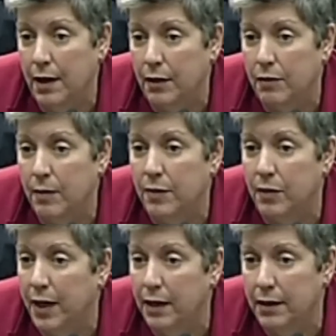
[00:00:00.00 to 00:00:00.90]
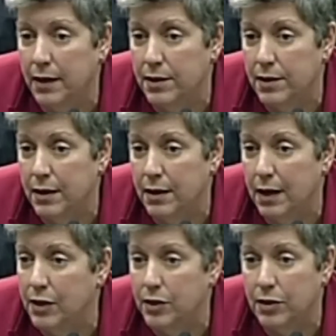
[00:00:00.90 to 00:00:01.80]
criminal aliens in the
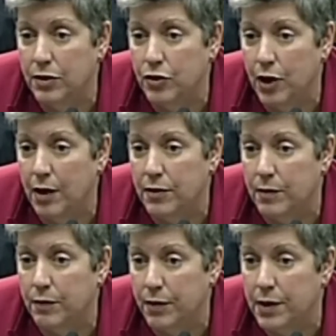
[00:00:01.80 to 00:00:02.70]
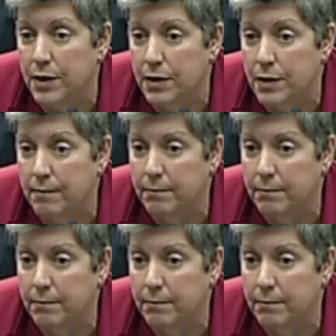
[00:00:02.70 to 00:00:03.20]
nation's jails and prisons.